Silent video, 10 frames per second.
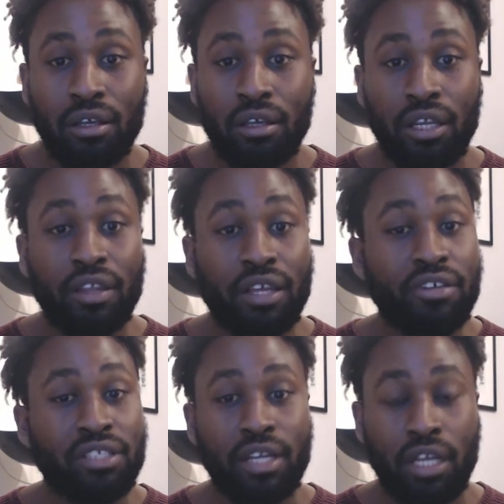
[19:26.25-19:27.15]
There
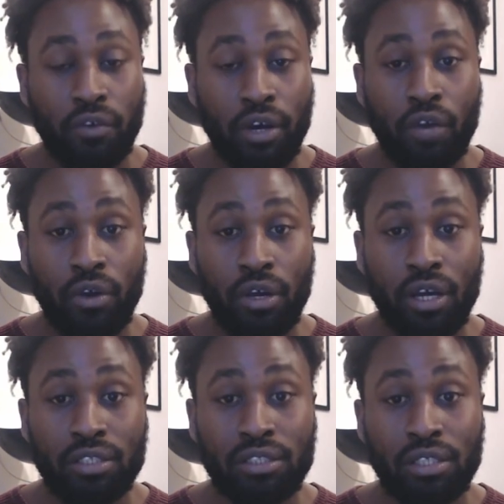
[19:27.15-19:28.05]
isn't any right or wrong
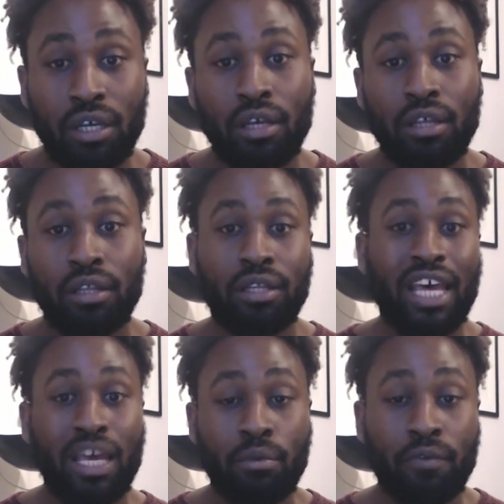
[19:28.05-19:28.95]
answer. The
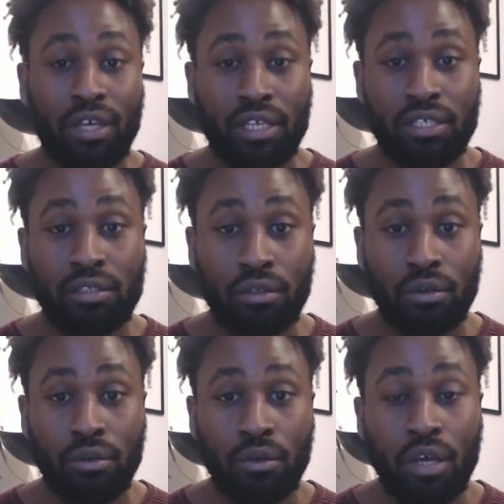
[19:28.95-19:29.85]
aim of it is
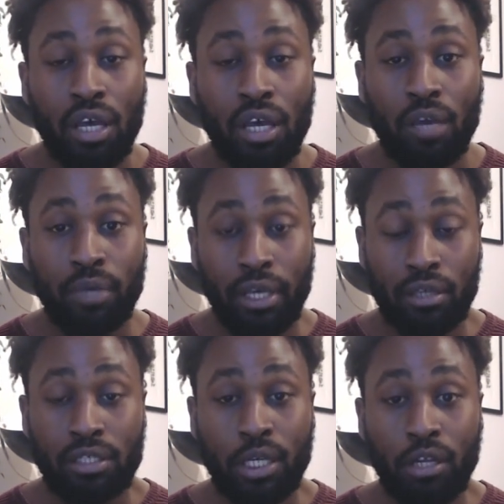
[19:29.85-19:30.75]
to get
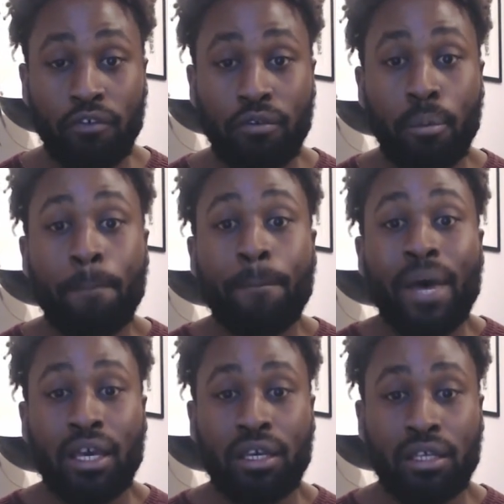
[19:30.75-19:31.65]
yourself
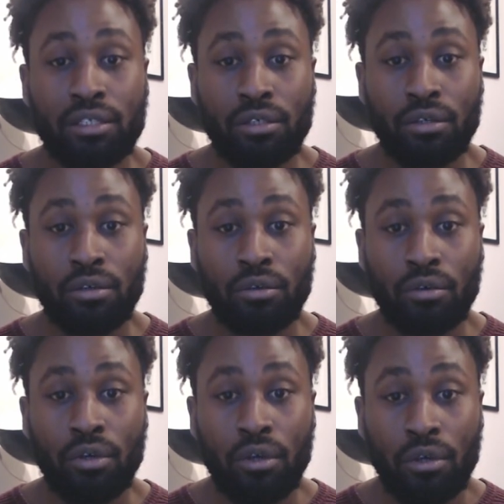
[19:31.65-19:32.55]
back
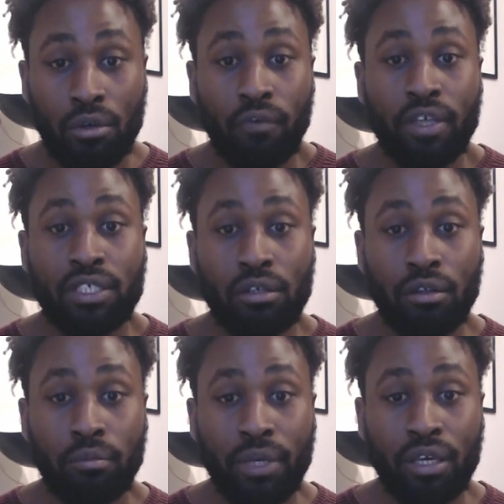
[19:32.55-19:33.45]
into your physical
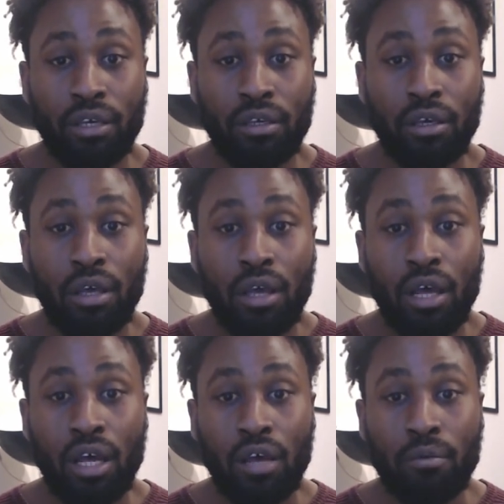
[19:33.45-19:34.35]
being.
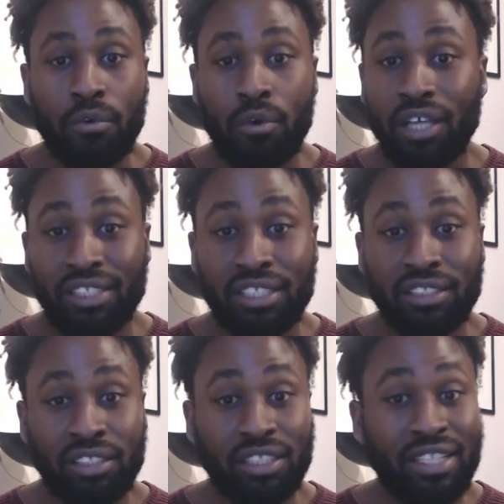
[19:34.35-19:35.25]
Our
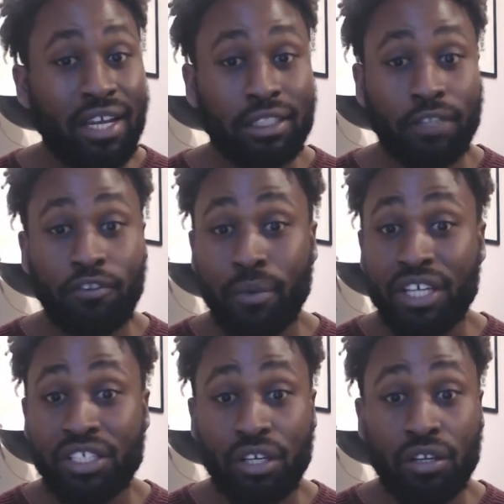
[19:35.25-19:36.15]
senses are telling us
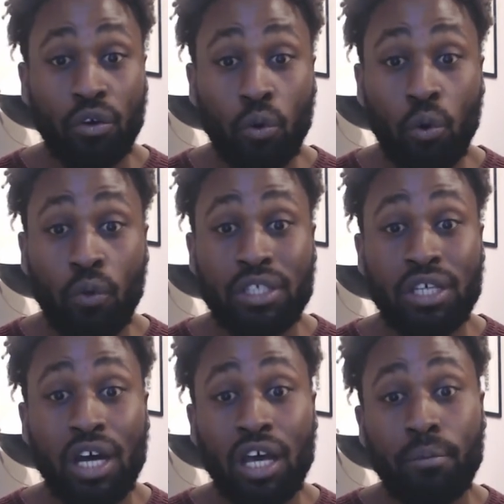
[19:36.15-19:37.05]
information all the
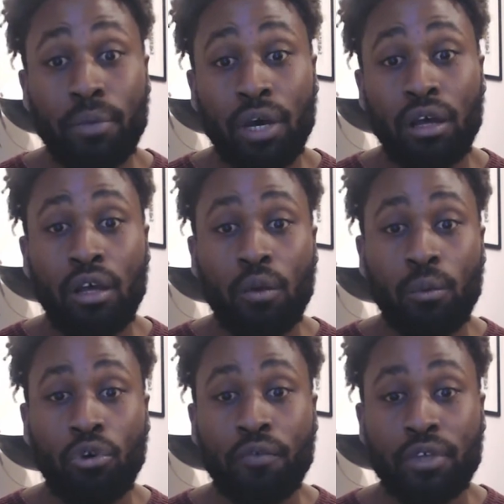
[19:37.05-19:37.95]
time, but
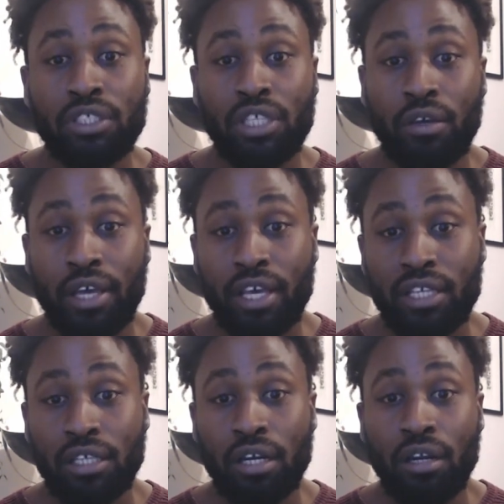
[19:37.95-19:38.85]
we're often so
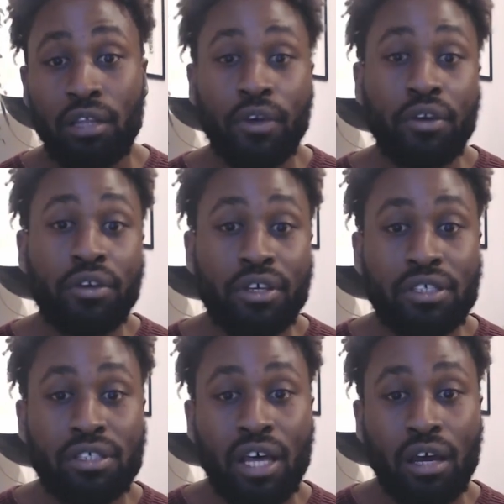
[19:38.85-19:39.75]
externally
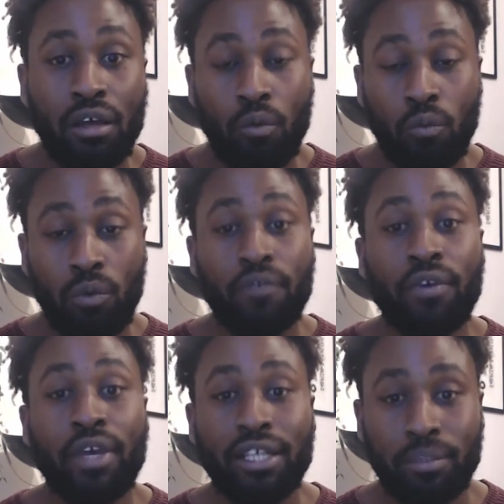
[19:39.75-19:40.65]
focused that we
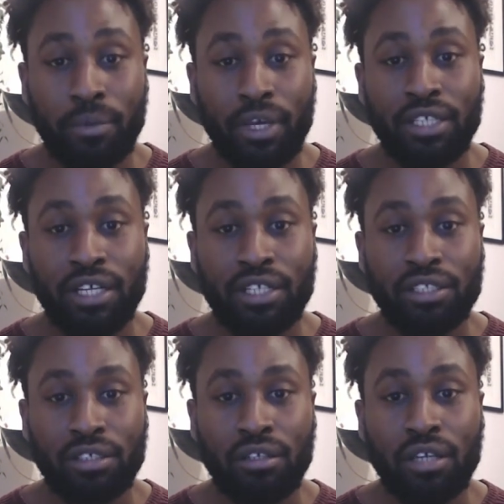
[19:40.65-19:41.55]
forget to pay
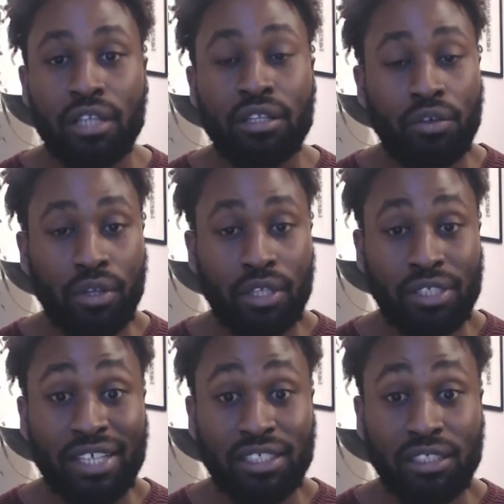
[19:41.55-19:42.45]
attention. And doing this
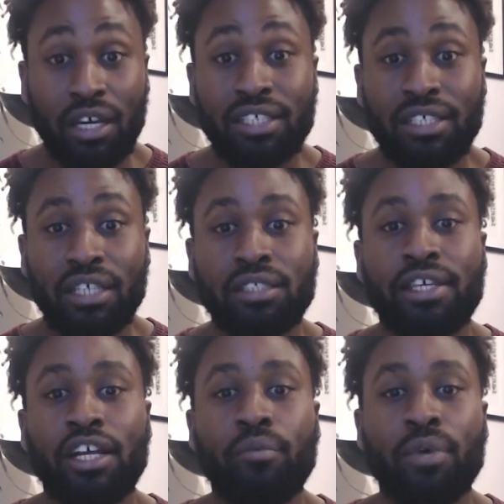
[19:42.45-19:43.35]
exercise can just
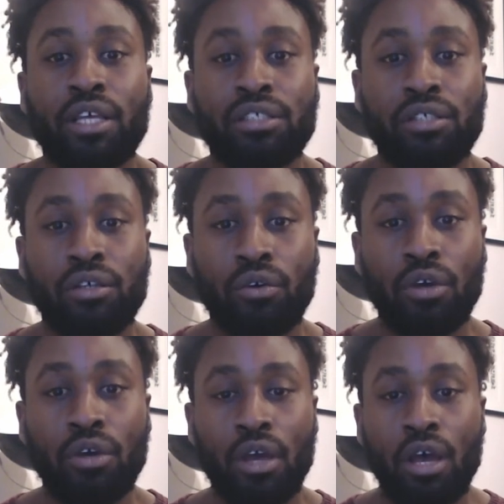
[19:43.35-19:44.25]
help us to
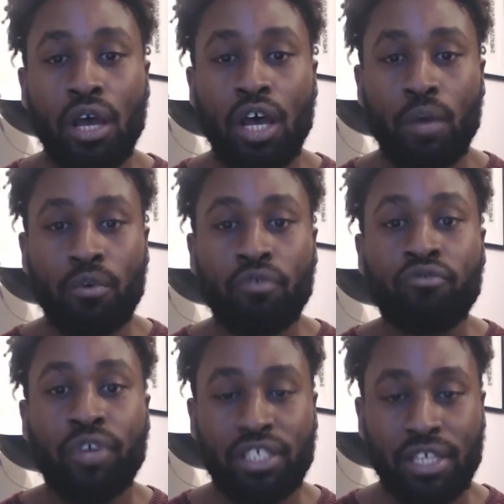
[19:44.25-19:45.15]

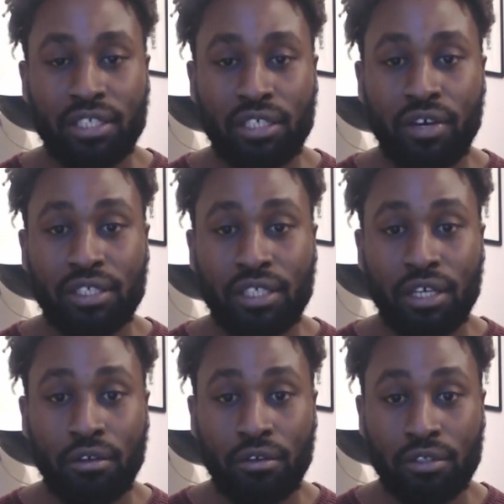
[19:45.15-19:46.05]
recenter
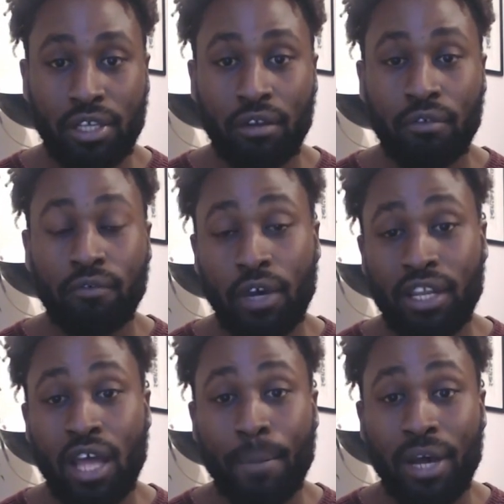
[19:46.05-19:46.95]
ourselves and find
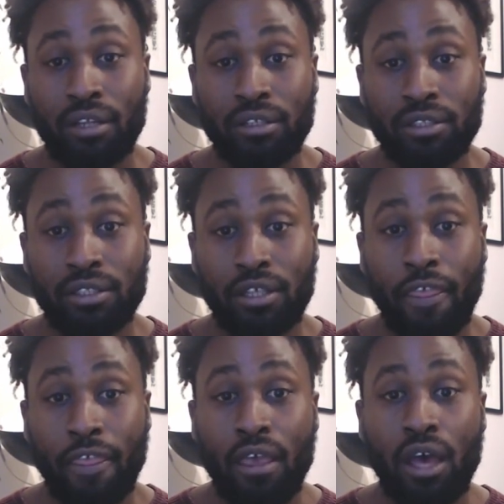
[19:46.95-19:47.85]
that balance.
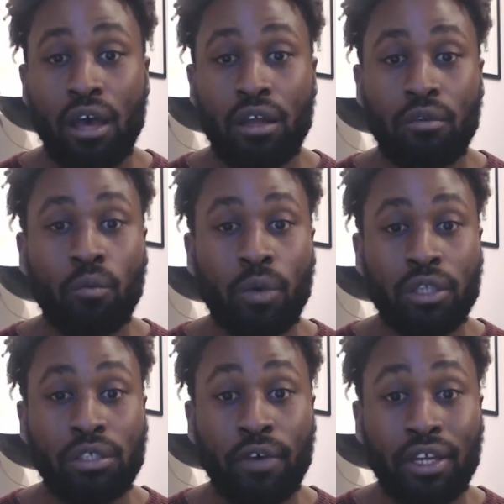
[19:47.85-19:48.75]
And
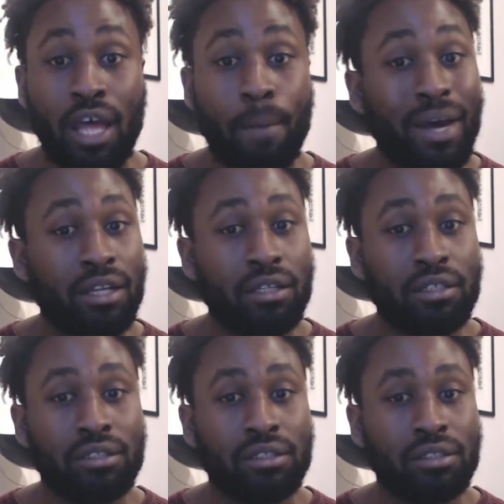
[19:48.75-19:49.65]
once you find that
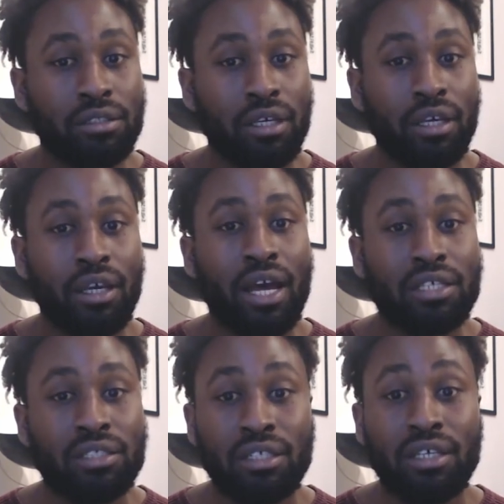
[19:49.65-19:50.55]
balance,
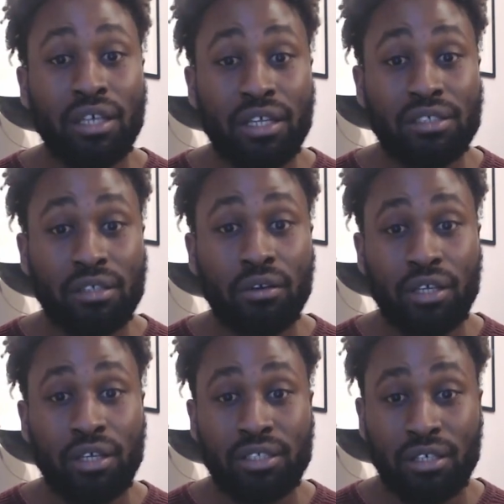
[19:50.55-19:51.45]
actually, it's a lot
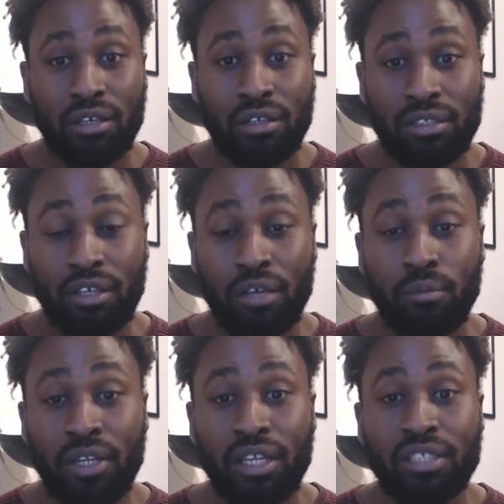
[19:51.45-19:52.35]
easier to
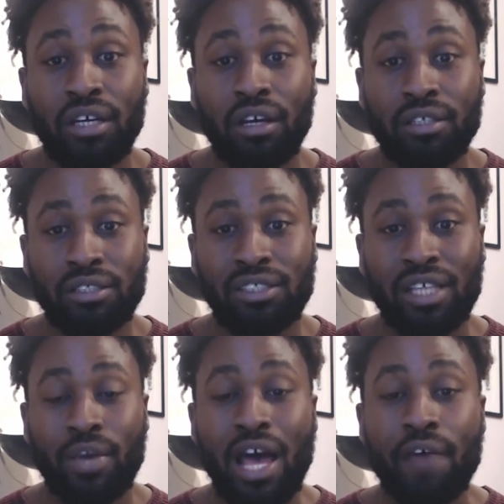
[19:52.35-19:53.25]
complete the tasks
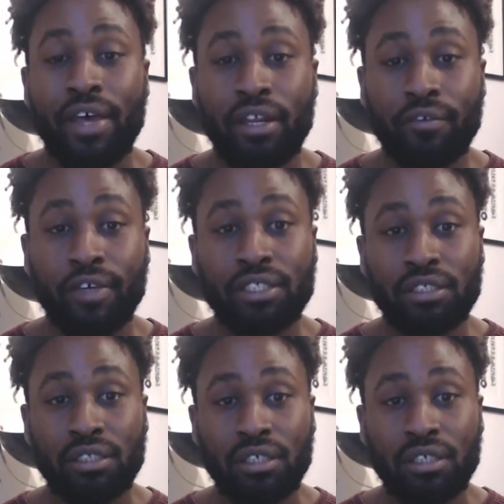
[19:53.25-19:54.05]
that we have ahead of us.